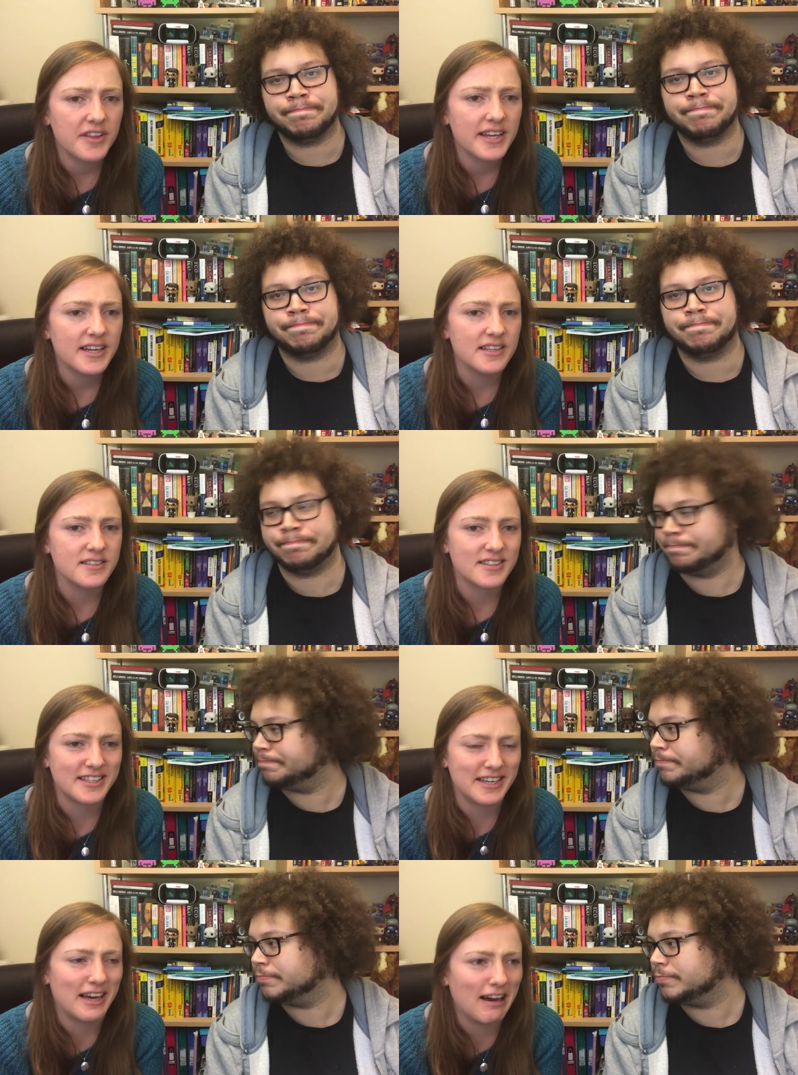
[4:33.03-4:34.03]
Speaker 1: The, the thing
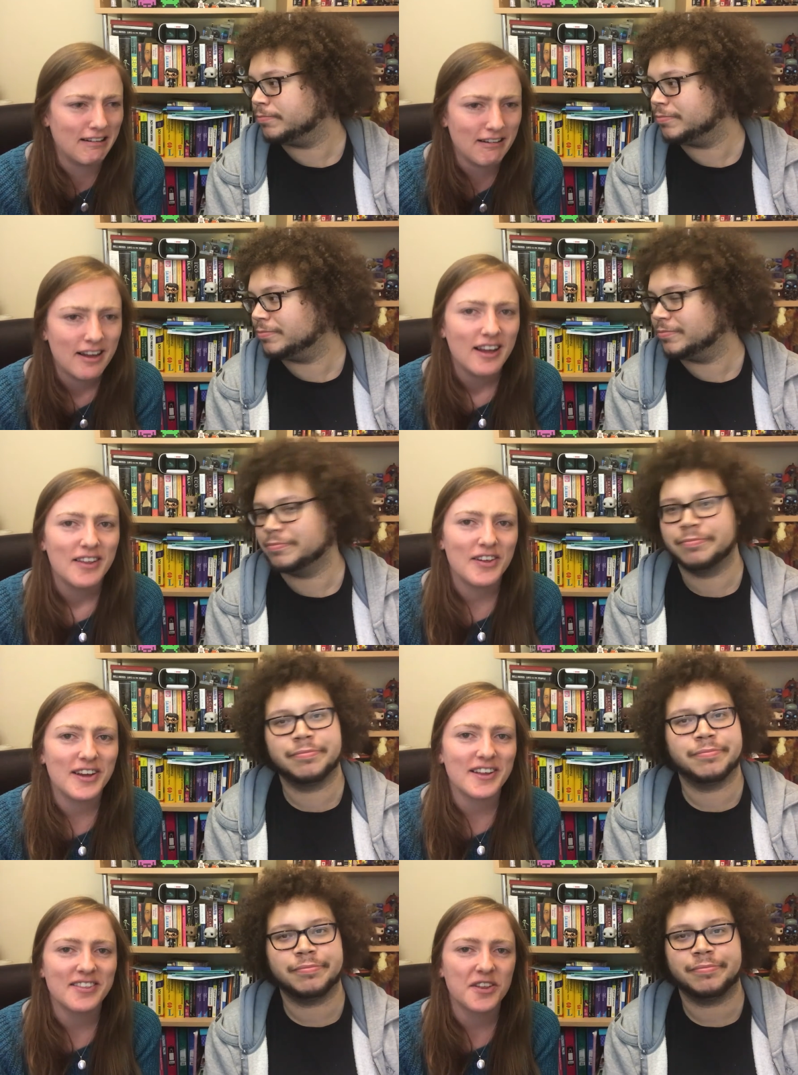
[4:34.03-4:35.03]
is... Yeah.
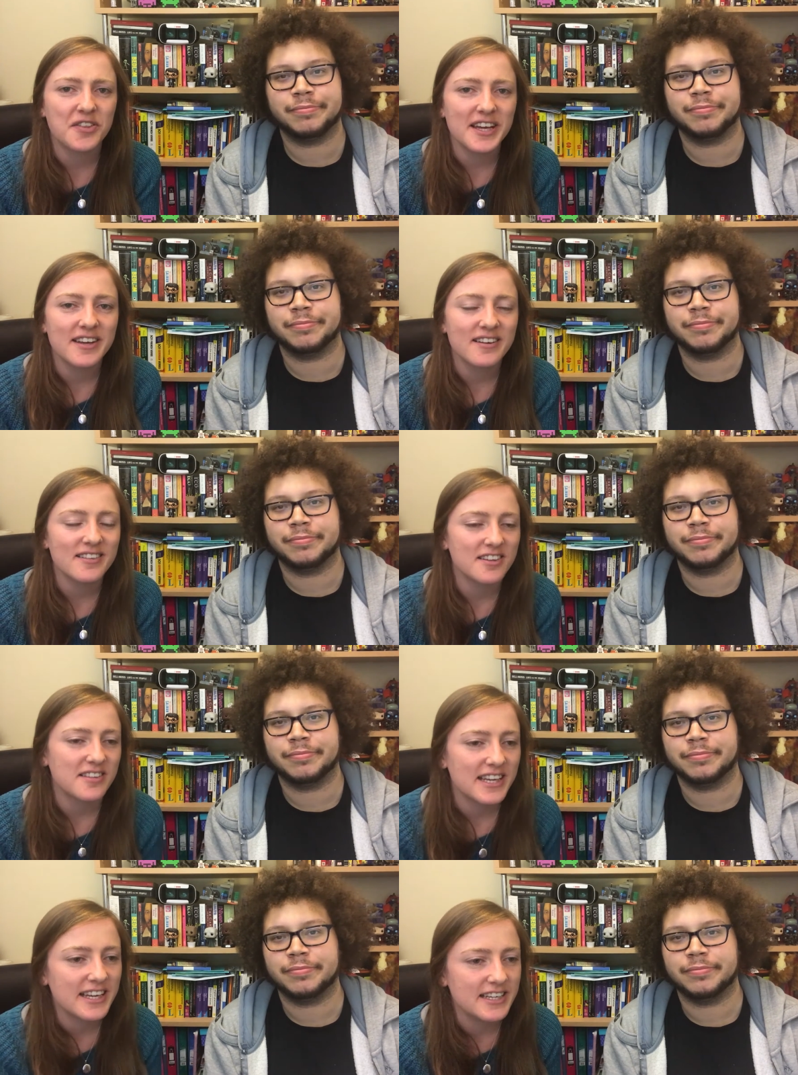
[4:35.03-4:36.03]
The, the, thing,
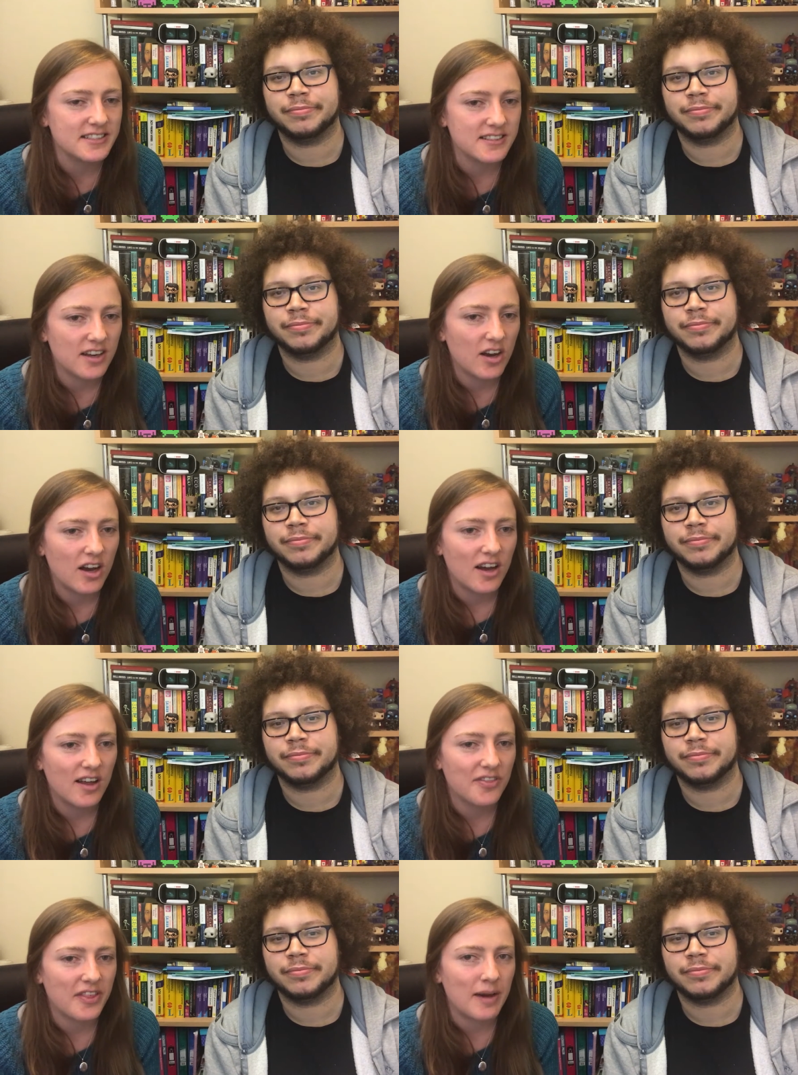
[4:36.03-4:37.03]
the thing is
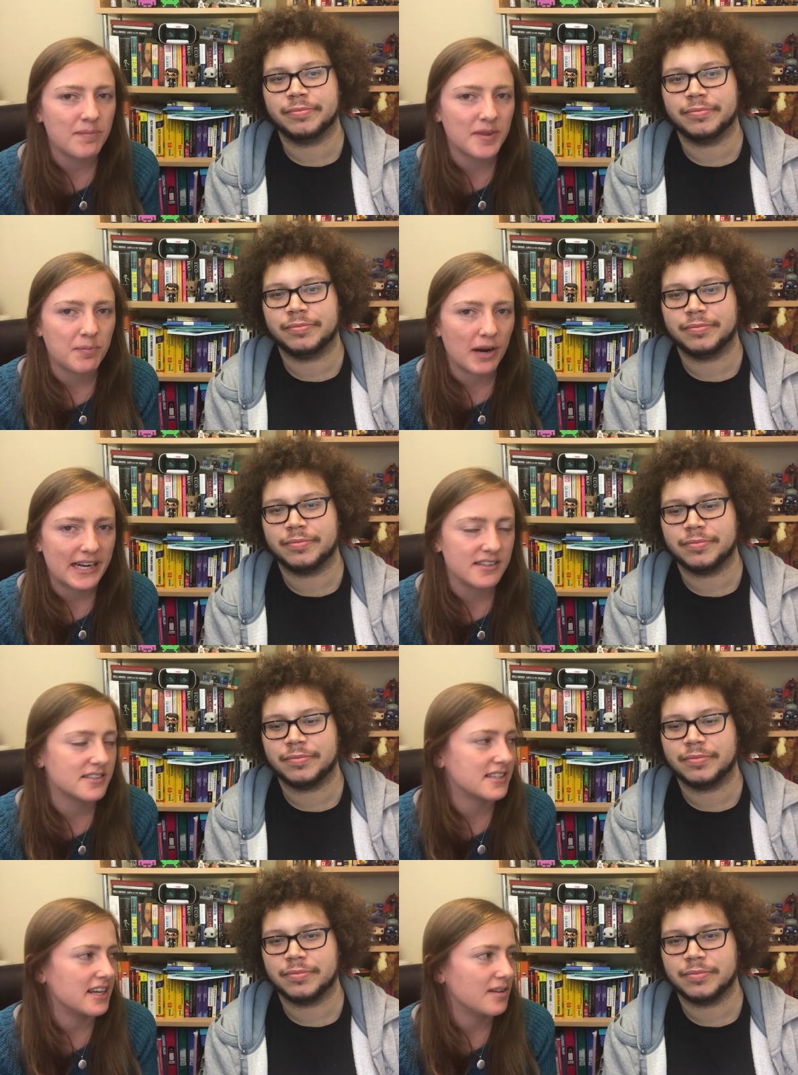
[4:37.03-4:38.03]
that the
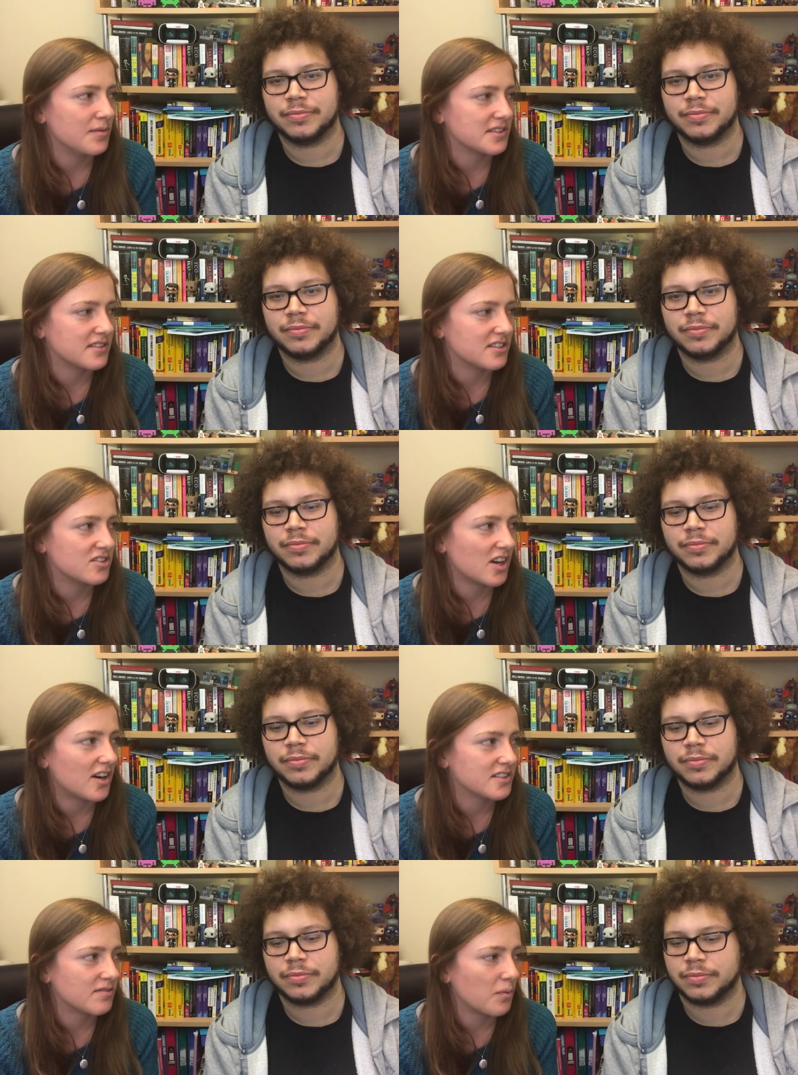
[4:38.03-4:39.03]
pregnancy was the
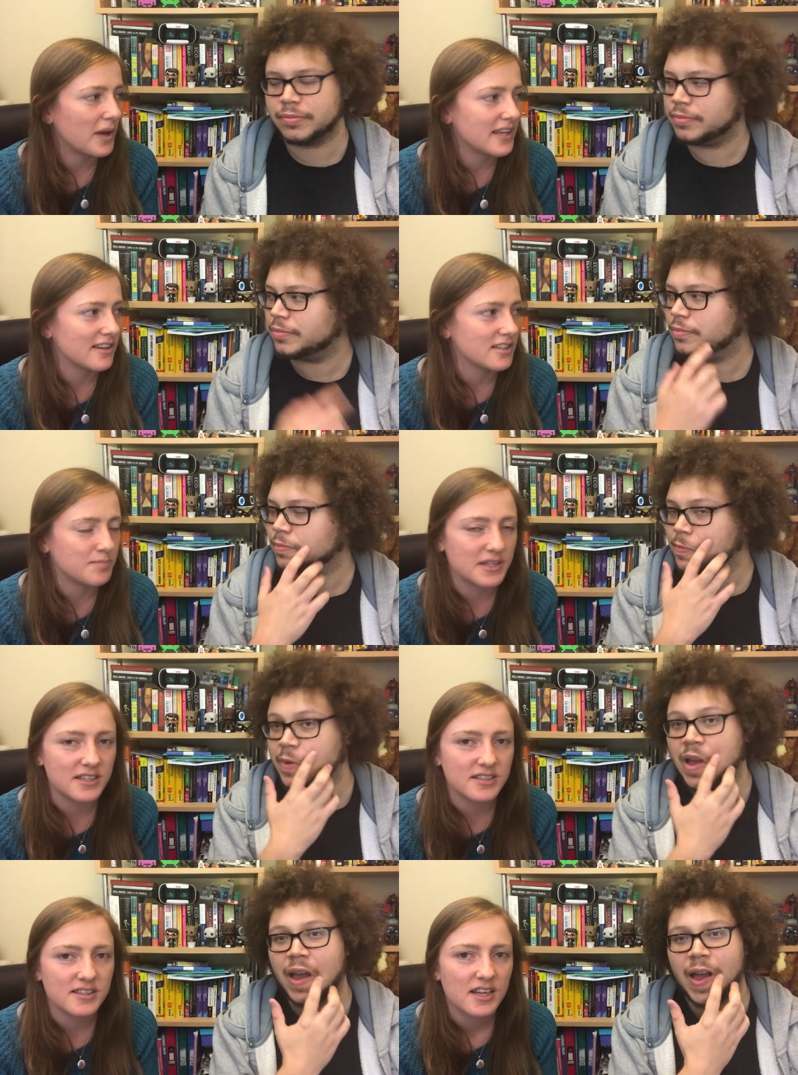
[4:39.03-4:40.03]
start of the weirdness,
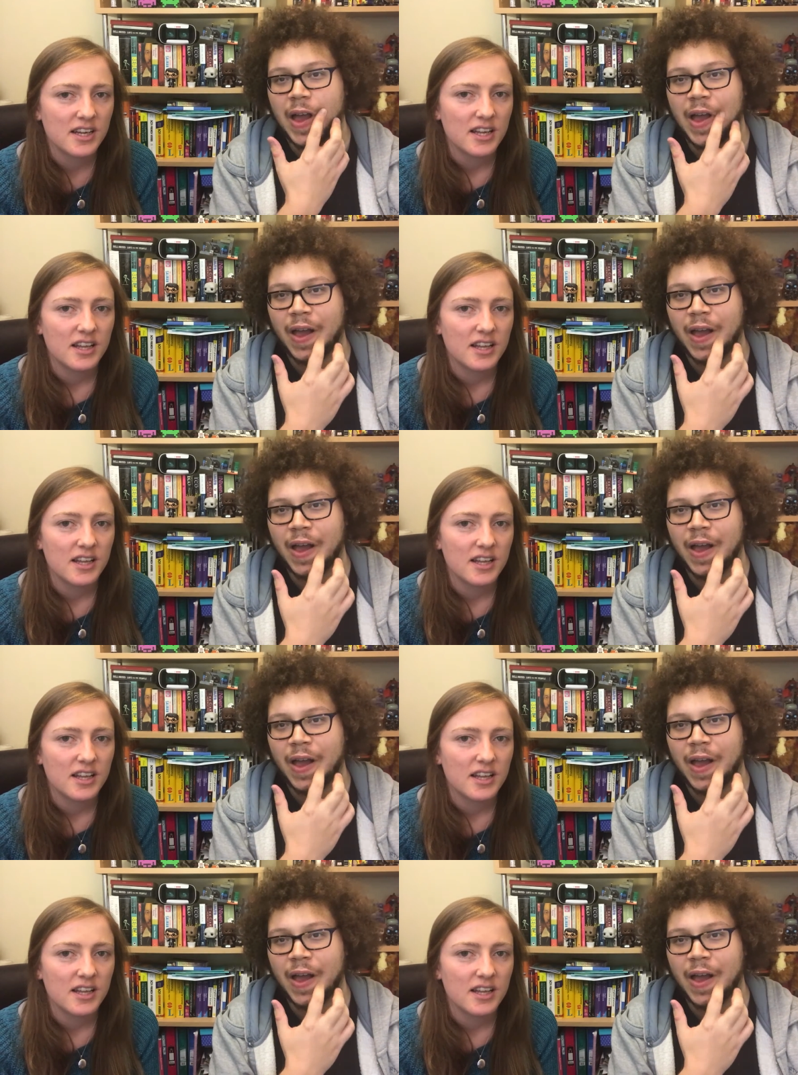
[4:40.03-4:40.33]
because...